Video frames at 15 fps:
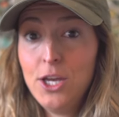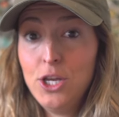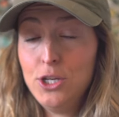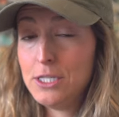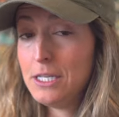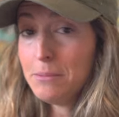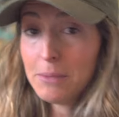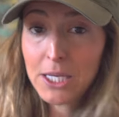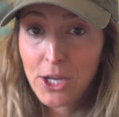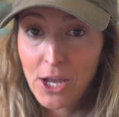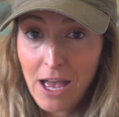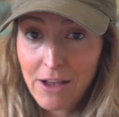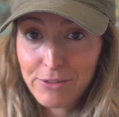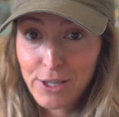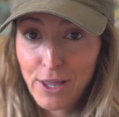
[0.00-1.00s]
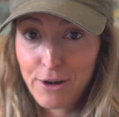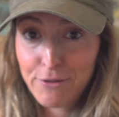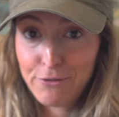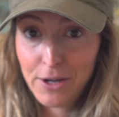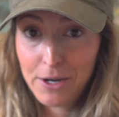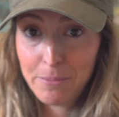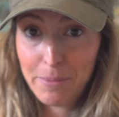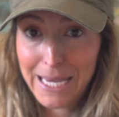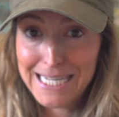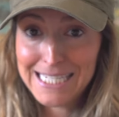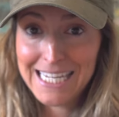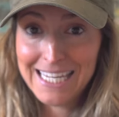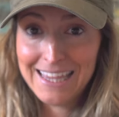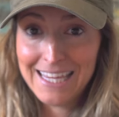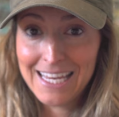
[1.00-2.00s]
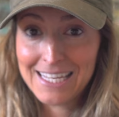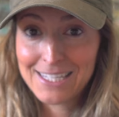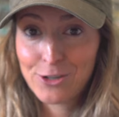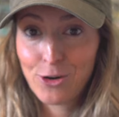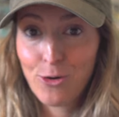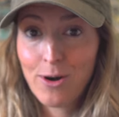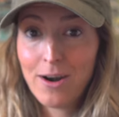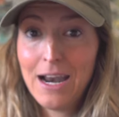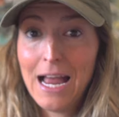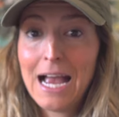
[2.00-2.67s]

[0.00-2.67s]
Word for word: "You seem like you have a lot of fun painting this," or